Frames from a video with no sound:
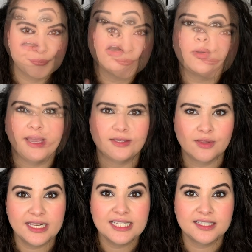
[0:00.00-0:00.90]
Okay, so
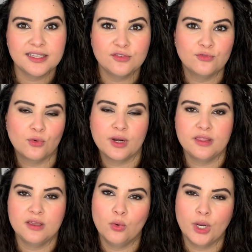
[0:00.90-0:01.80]
that is it for
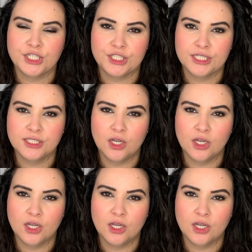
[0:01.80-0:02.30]
the questions